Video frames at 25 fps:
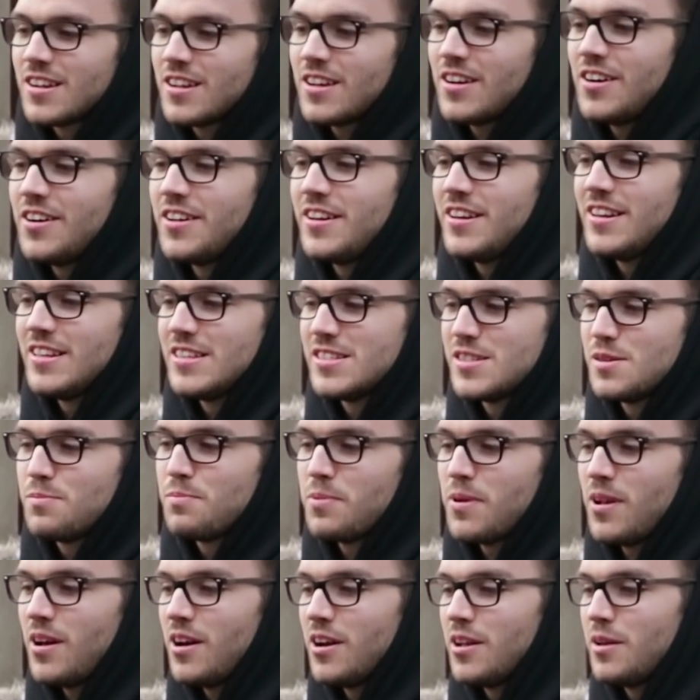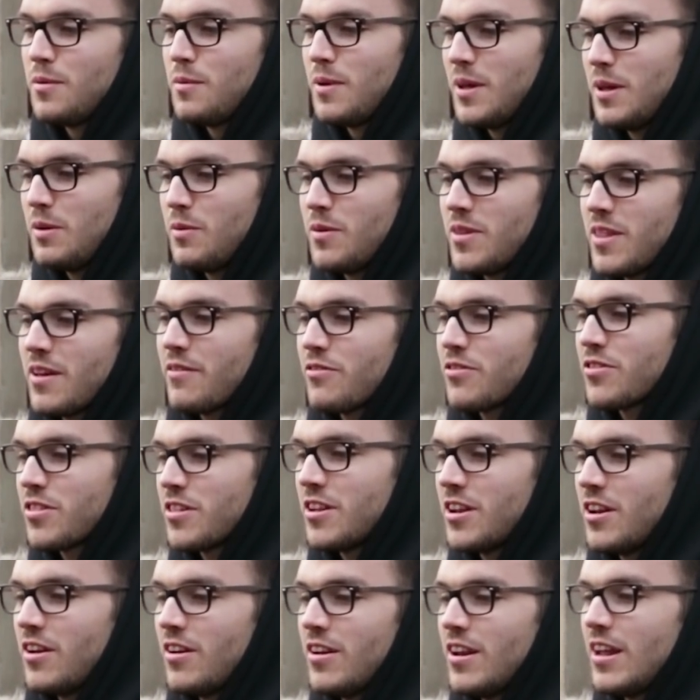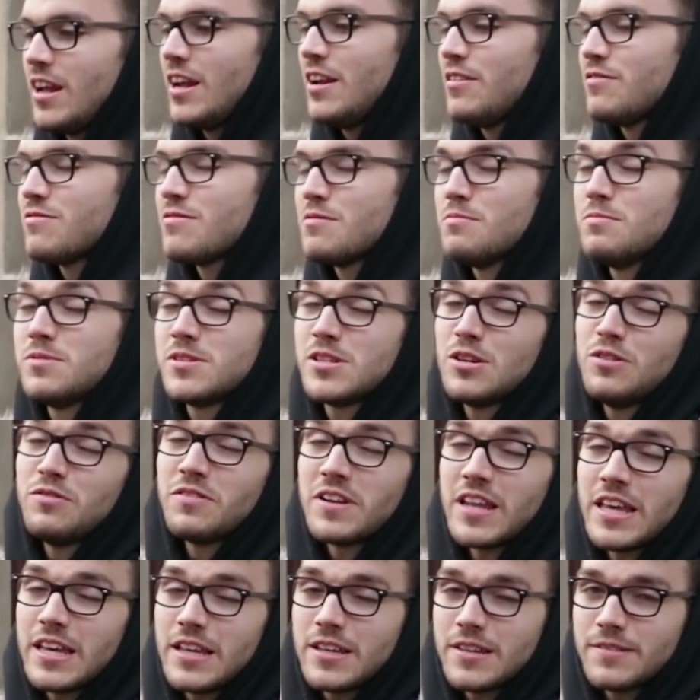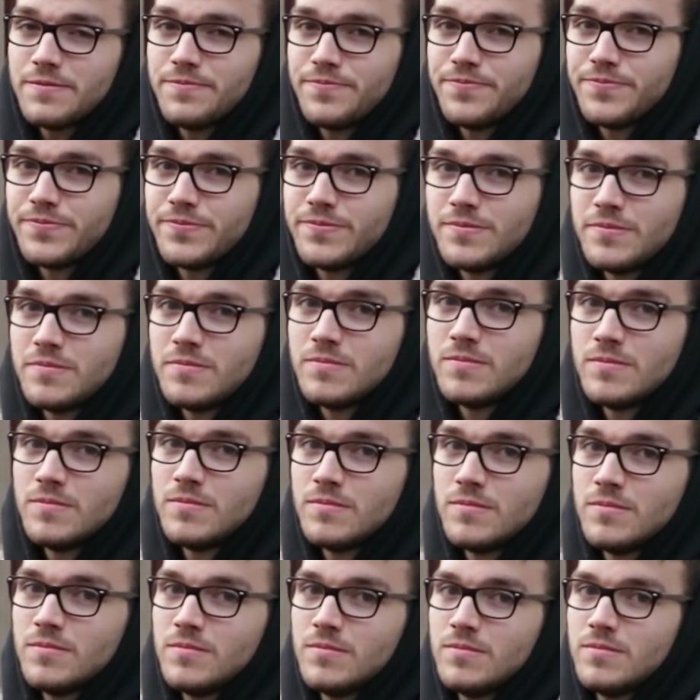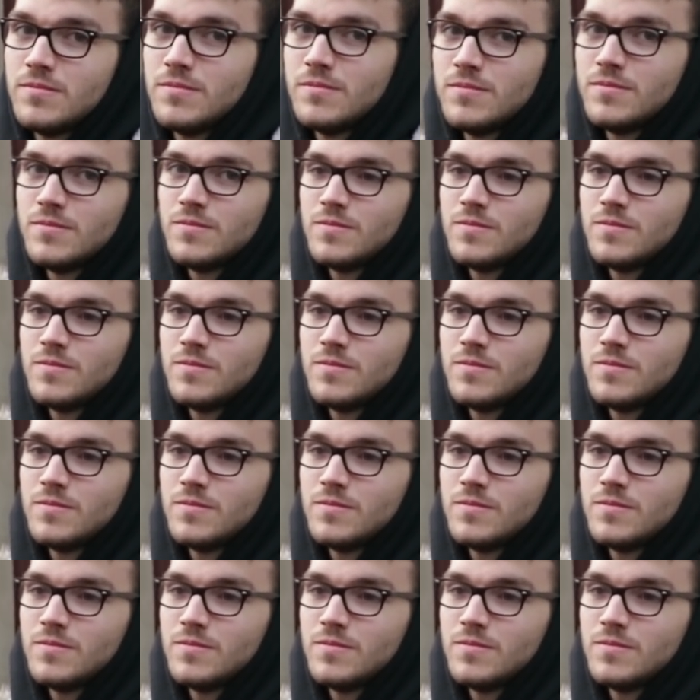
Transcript: kindly supplied me with everything I need from Silver. I'm, I'm like the best